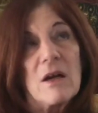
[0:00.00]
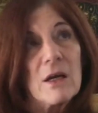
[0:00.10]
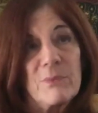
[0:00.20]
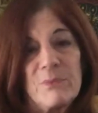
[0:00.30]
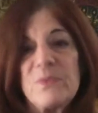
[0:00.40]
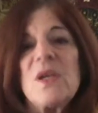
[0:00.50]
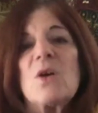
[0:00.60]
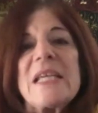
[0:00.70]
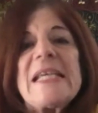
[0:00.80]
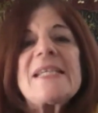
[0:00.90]
are
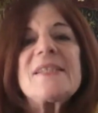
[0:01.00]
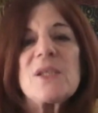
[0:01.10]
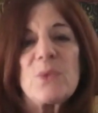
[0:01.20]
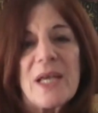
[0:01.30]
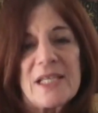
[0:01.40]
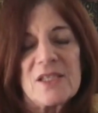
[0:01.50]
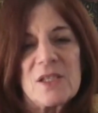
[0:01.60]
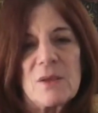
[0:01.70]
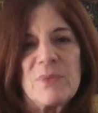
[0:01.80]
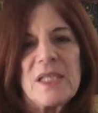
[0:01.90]
easy ways
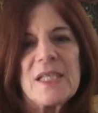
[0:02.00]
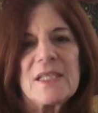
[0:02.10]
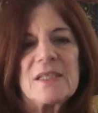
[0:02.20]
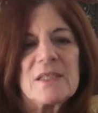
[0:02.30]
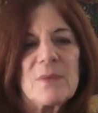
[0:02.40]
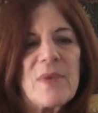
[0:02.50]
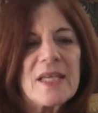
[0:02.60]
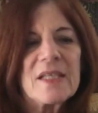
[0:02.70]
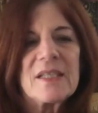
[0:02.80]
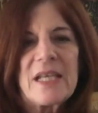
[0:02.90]
to begin to
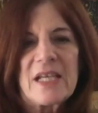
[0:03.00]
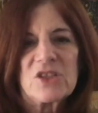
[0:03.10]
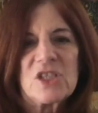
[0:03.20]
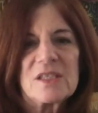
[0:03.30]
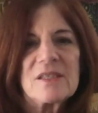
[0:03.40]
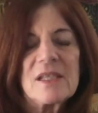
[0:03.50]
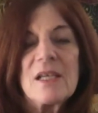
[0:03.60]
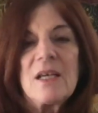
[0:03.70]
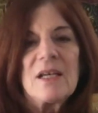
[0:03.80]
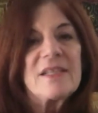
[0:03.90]
make connections.
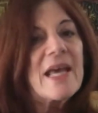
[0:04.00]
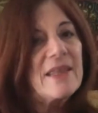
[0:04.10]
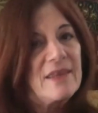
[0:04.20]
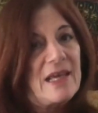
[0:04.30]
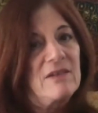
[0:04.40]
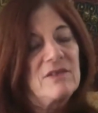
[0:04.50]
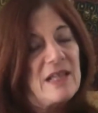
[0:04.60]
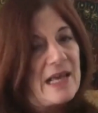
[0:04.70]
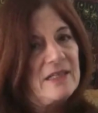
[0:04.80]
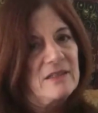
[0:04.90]
Not that
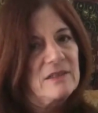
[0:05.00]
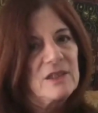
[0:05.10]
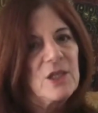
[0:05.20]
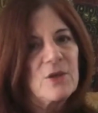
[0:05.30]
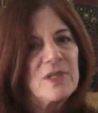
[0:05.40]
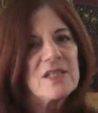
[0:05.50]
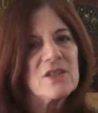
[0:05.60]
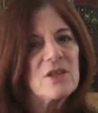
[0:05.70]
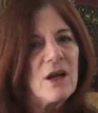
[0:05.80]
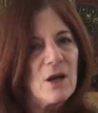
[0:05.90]

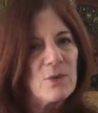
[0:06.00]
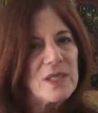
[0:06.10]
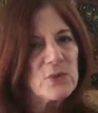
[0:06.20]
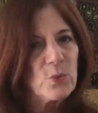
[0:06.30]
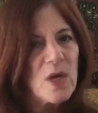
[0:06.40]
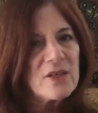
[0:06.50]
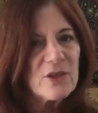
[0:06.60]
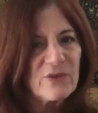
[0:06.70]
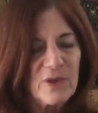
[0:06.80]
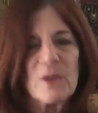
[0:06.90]
isn't always
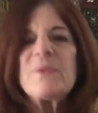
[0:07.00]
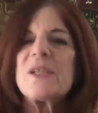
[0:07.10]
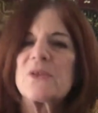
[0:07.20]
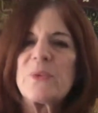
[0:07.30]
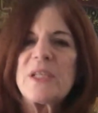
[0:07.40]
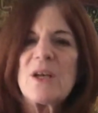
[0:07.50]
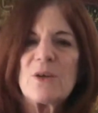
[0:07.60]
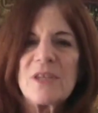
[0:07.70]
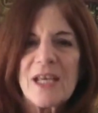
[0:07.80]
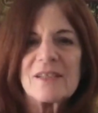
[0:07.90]
wonderful, because we
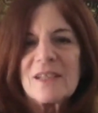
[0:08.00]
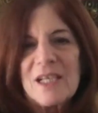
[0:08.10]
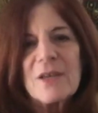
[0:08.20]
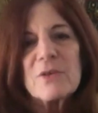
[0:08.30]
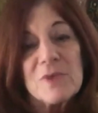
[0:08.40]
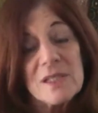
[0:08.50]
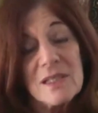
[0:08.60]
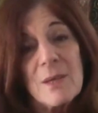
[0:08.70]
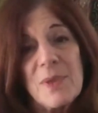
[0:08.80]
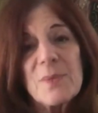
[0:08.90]
know that the other reason
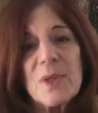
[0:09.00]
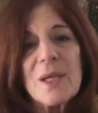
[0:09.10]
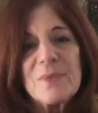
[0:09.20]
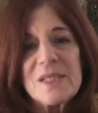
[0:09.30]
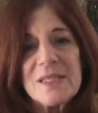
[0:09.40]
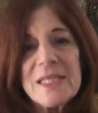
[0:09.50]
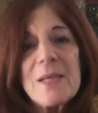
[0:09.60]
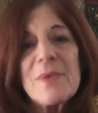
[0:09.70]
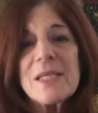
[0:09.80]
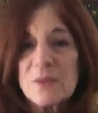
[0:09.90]
that people come to see
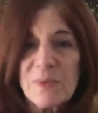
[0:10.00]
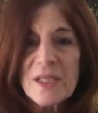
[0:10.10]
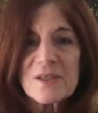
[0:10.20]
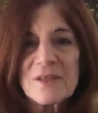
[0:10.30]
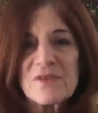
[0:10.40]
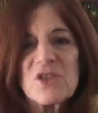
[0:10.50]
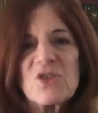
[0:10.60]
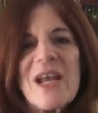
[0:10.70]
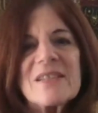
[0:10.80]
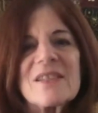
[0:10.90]
me is because of
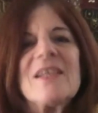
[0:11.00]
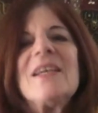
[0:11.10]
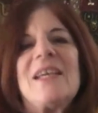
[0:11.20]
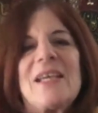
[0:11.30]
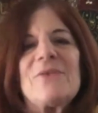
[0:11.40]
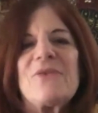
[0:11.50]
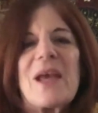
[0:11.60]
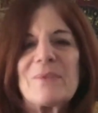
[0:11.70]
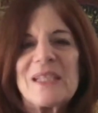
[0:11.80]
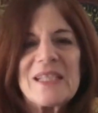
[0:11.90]
stress in
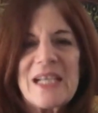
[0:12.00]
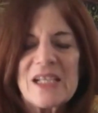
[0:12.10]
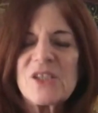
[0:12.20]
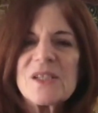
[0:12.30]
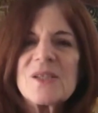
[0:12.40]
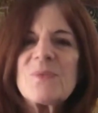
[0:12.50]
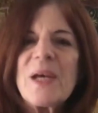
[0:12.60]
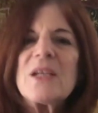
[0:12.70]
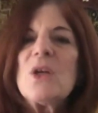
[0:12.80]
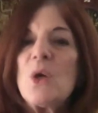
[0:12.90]
family connections.
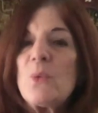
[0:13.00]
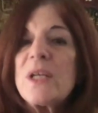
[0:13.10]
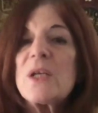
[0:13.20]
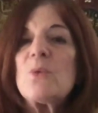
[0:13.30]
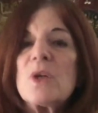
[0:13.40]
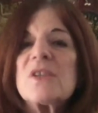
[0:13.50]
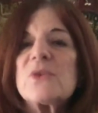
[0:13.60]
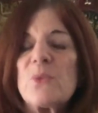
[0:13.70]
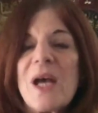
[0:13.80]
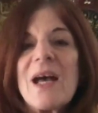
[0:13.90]
But when it
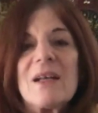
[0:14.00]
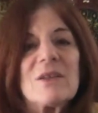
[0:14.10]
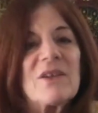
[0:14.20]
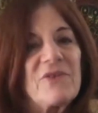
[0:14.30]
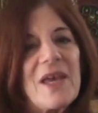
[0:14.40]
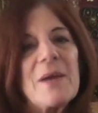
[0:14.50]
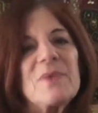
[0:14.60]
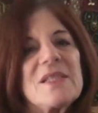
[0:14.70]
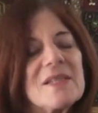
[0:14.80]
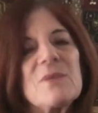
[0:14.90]
works well,
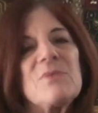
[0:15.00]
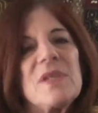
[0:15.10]
families can